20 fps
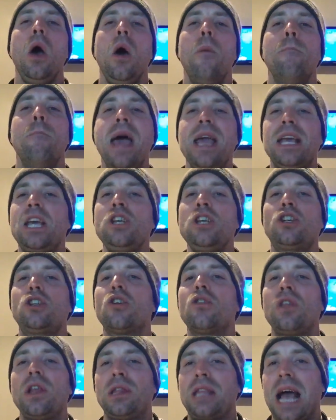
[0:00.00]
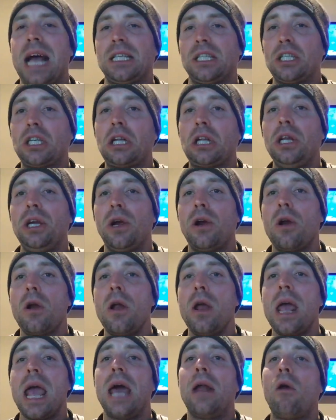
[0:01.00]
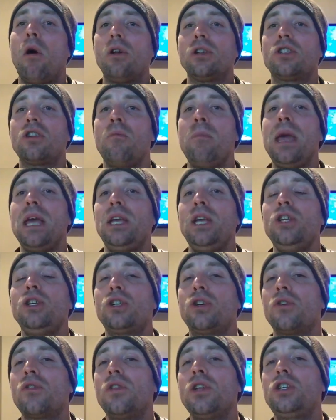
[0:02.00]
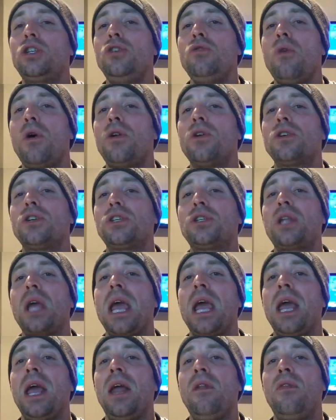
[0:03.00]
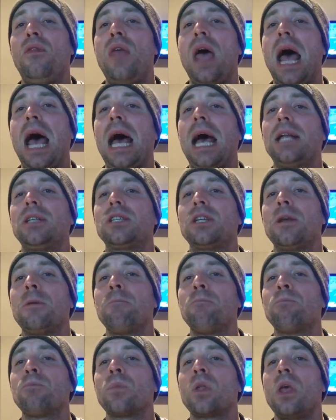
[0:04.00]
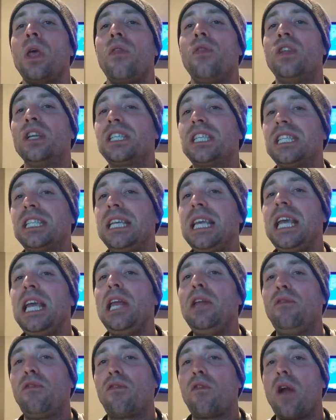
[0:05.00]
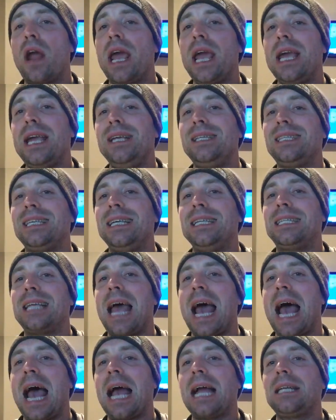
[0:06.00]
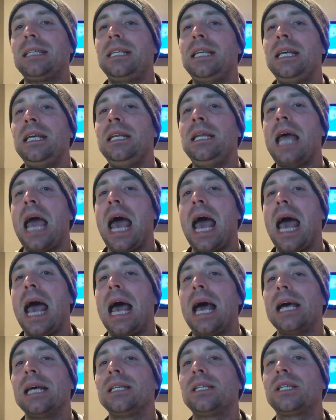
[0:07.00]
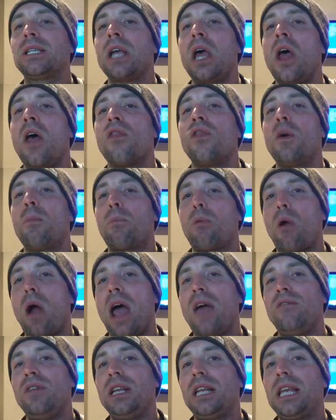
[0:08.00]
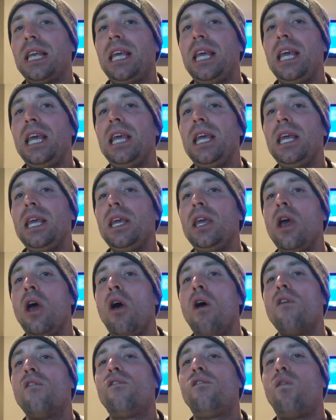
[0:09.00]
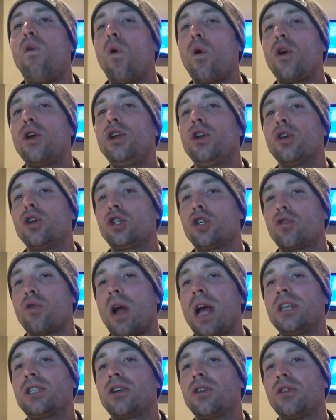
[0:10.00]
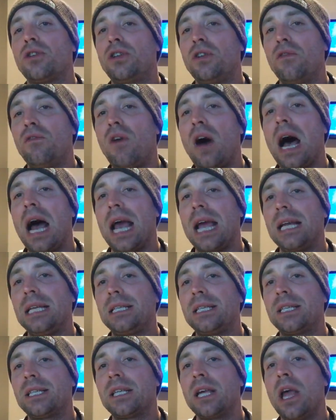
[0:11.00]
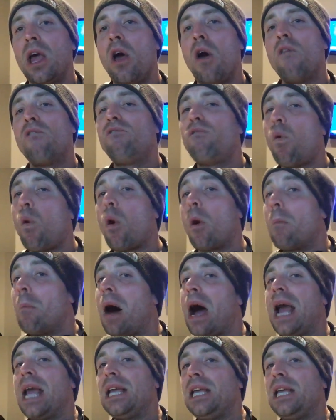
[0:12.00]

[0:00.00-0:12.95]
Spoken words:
making sure that that's clear, and also making sure that you understand that the seed phrase is acting as the private key for your Trezor device for my